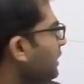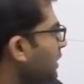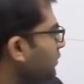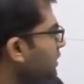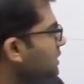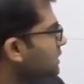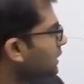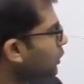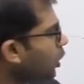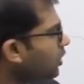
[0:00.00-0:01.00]
of this
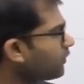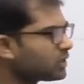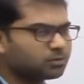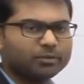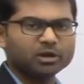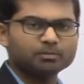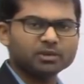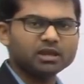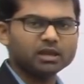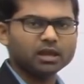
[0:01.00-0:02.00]
clockwise moment
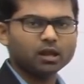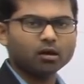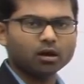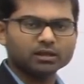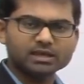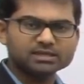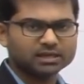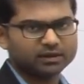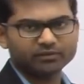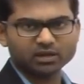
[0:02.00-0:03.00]
PE on each and
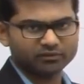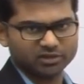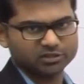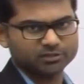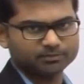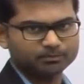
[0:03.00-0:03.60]
every rivet.